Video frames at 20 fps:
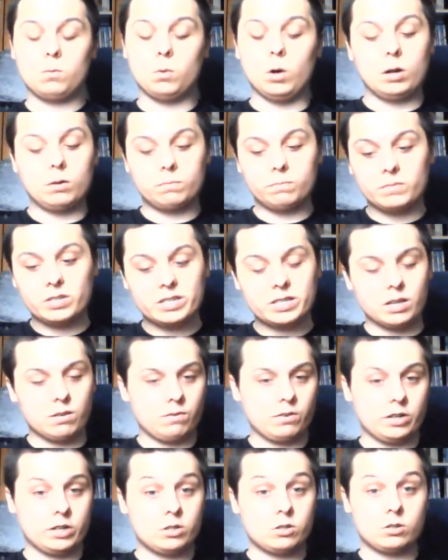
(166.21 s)
Well, I
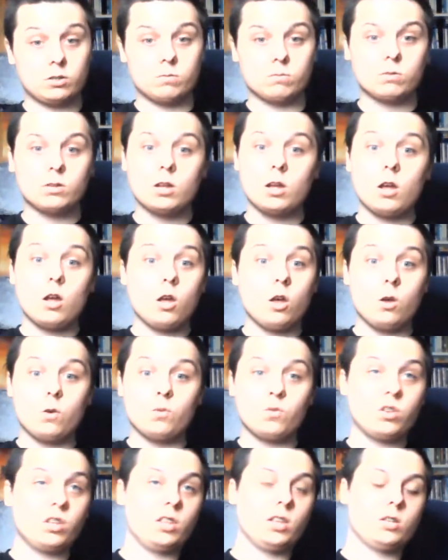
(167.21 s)
say very soon,
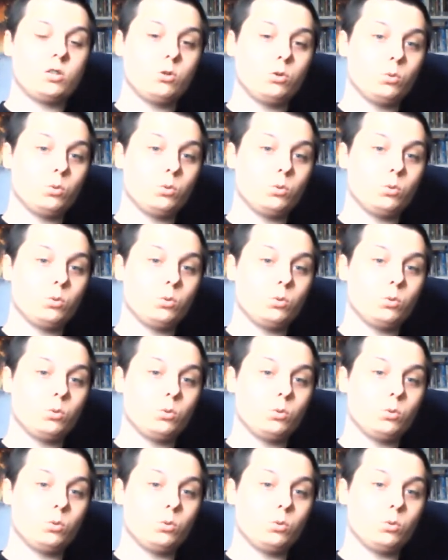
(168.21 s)
hopefully they